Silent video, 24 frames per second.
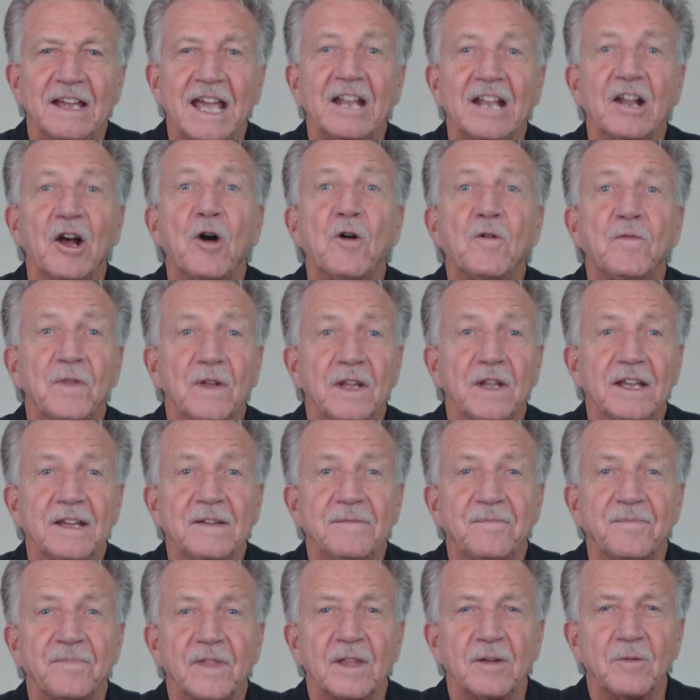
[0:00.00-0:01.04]
and
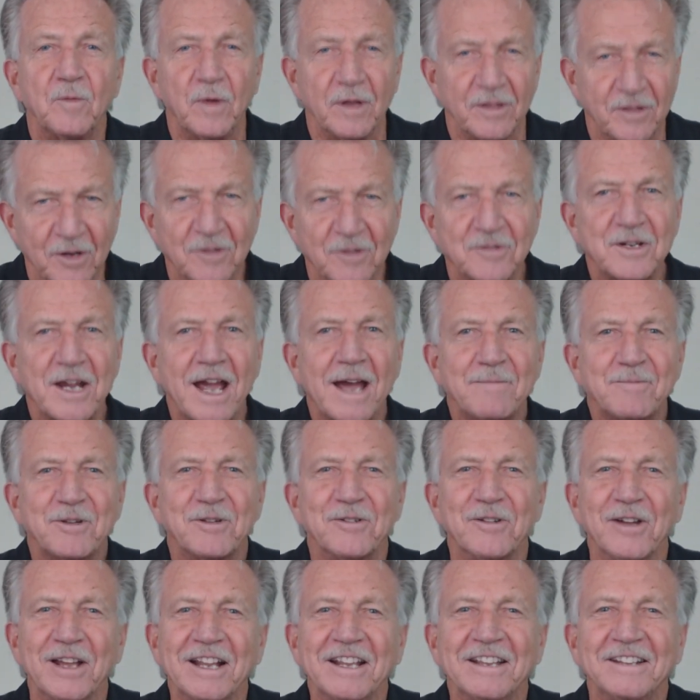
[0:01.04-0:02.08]
hopefully with your
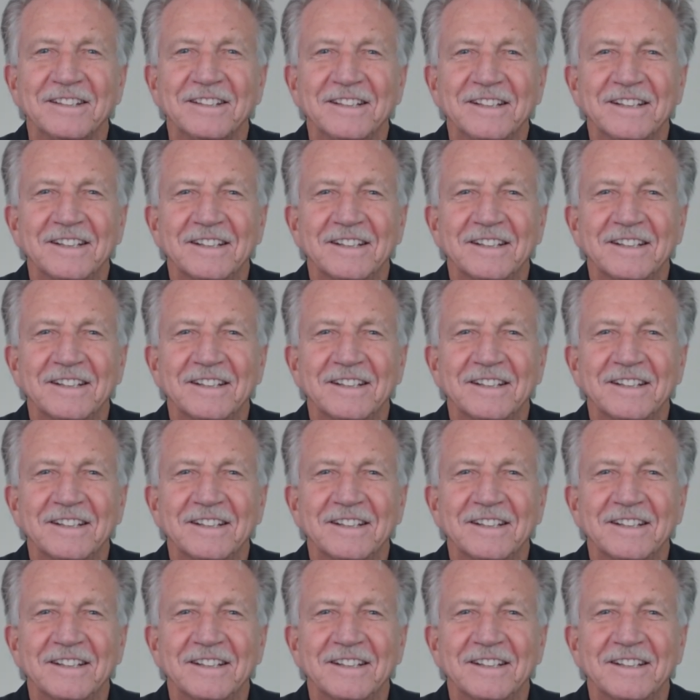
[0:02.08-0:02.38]
chapter in it.